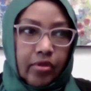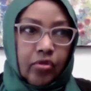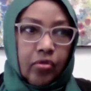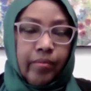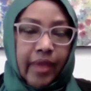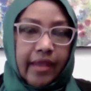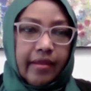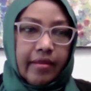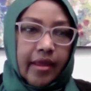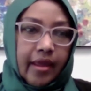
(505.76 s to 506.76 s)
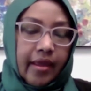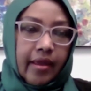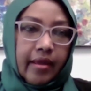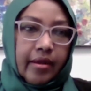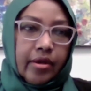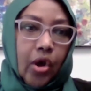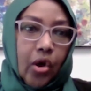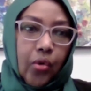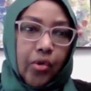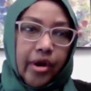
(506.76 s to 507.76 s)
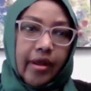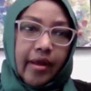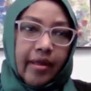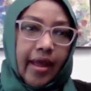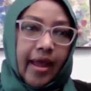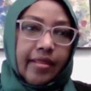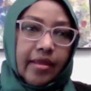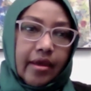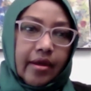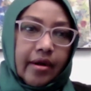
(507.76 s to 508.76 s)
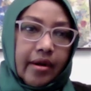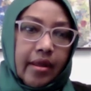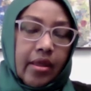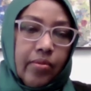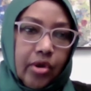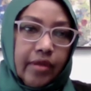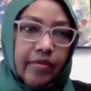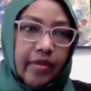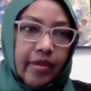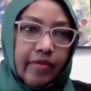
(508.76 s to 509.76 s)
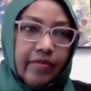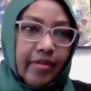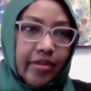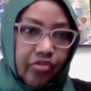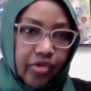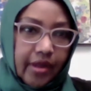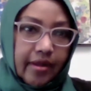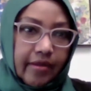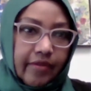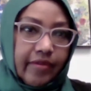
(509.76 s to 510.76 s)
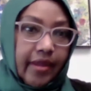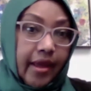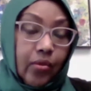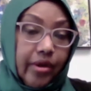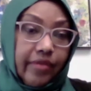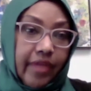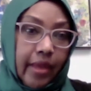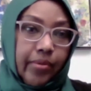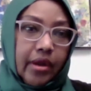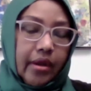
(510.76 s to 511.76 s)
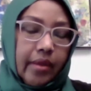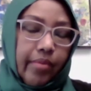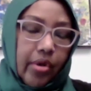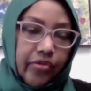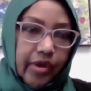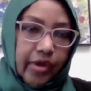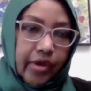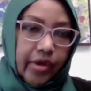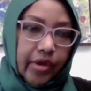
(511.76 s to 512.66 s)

make known other communities, the struggle is, and what is happening in Bosnia.